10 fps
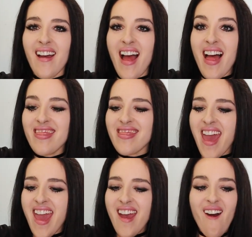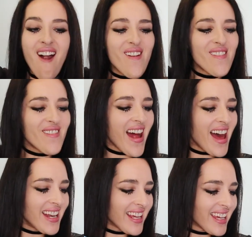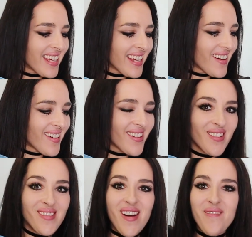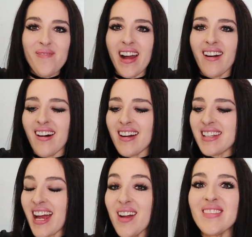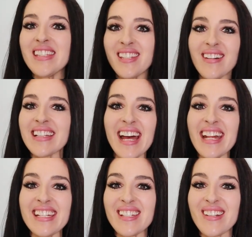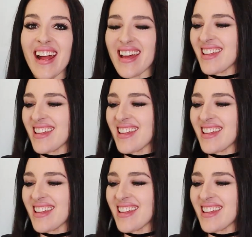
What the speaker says: And they are ready. Oh my gosh, I'm so excited to try